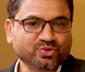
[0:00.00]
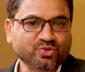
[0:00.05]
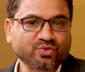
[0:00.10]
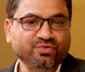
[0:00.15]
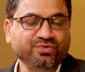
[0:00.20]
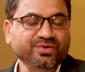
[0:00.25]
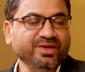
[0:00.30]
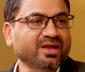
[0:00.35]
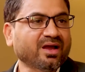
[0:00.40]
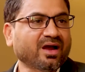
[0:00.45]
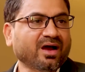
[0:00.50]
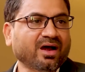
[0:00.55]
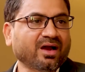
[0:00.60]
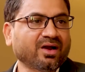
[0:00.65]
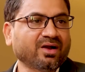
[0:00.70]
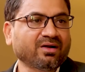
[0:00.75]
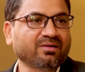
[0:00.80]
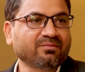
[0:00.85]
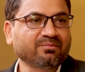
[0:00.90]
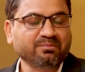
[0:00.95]
So we
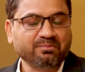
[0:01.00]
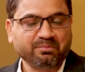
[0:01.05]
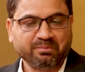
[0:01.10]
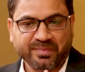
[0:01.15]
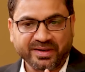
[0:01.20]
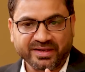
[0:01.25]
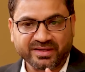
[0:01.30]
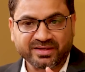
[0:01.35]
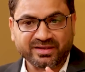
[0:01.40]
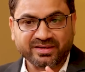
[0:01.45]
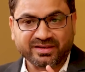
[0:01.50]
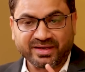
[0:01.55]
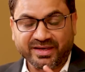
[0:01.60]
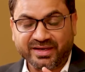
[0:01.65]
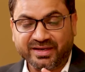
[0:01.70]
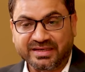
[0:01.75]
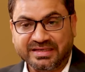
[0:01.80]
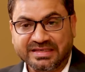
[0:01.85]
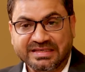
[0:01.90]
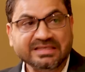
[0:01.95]
are present
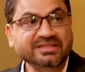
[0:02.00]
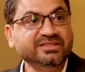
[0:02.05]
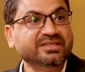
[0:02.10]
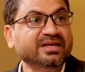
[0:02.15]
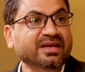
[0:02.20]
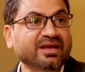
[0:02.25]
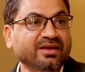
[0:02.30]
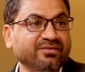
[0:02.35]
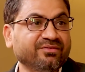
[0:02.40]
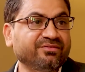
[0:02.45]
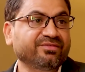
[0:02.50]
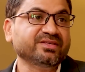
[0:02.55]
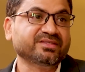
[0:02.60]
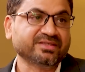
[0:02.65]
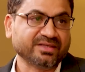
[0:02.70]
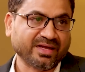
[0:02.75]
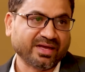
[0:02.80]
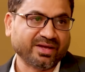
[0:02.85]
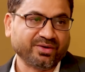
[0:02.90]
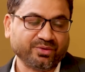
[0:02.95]
in each and every
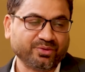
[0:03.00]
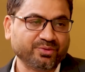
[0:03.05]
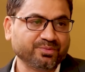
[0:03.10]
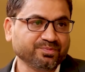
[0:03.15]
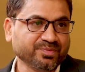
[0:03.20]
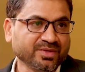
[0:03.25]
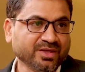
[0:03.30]
scenario.